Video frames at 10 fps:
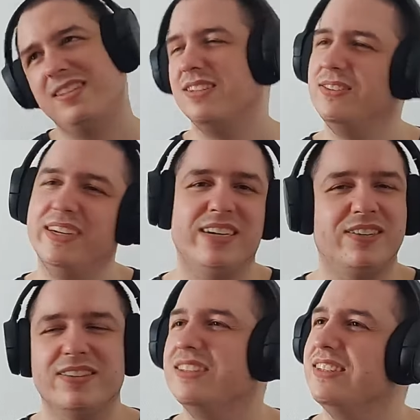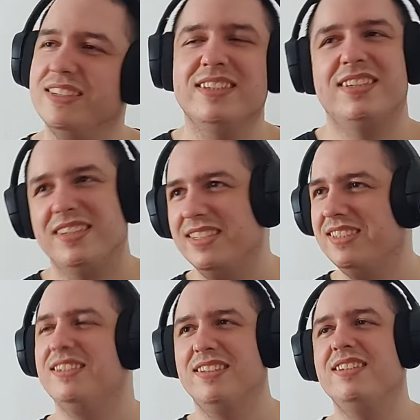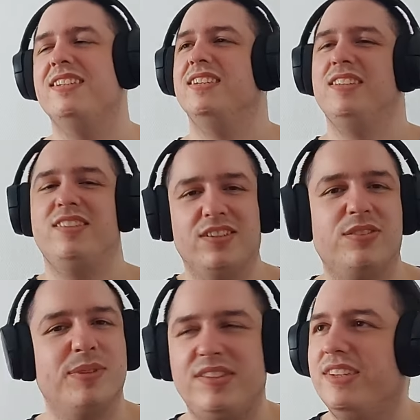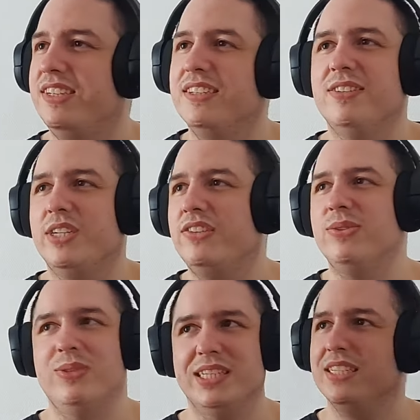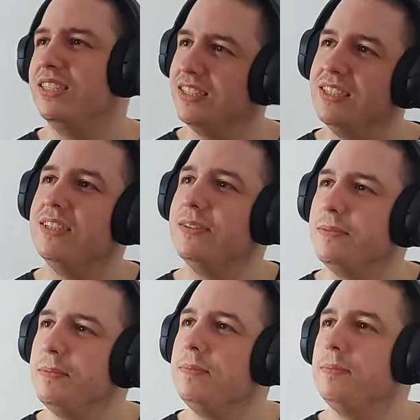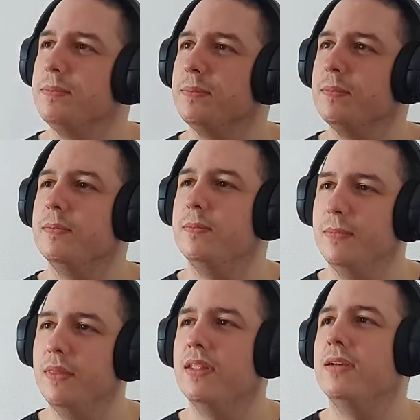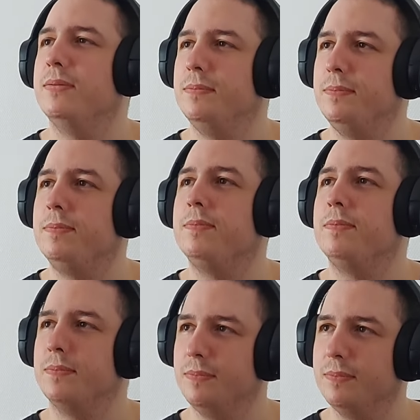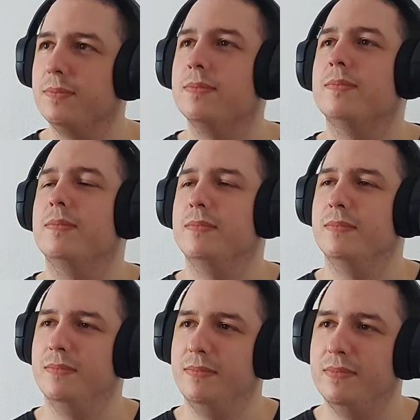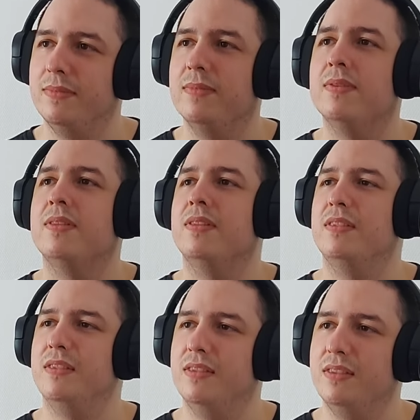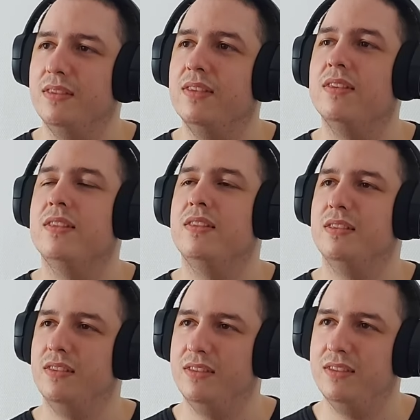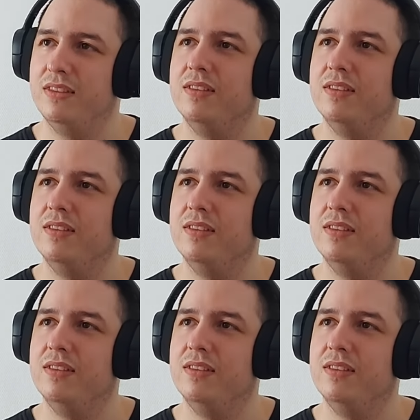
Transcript: Wow. Sounds amazing. Great song. When there's no romance, are we in the ice when alley